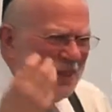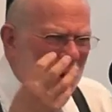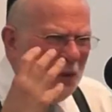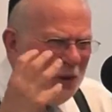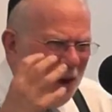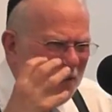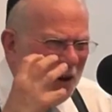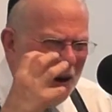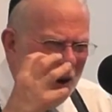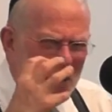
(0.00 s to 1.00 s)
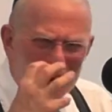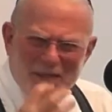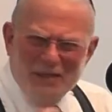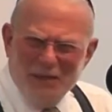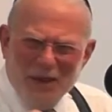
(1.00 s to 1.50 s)
Don't you have a
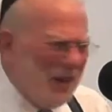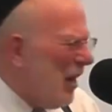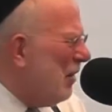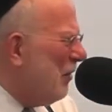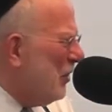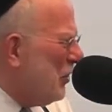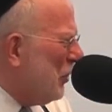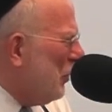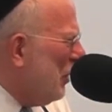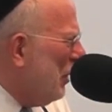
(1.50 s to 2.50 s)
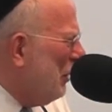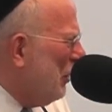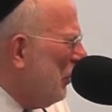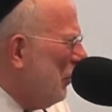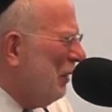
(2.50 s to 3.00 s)
heart? What kind of a Jew are
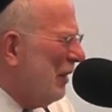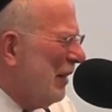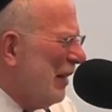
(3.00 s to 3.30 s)
you?